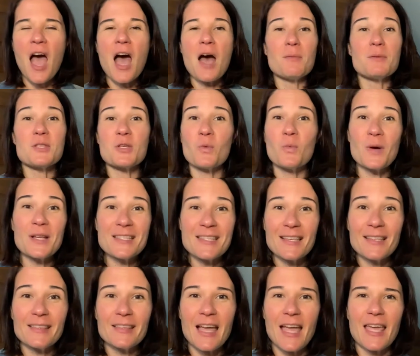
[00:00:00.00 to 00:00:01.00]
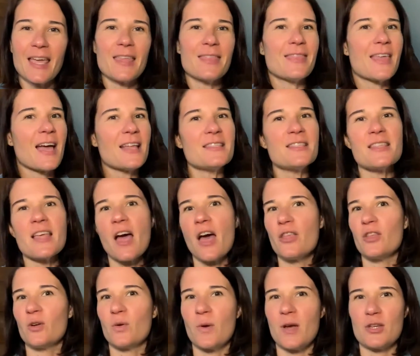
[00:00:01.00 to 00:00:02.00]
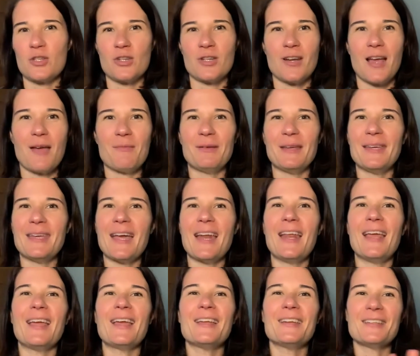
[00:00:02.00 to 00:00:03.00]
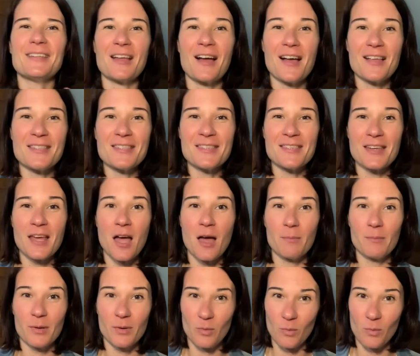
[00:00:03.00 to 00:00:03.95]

So what's it like? That's the other question I've been getting nonstop.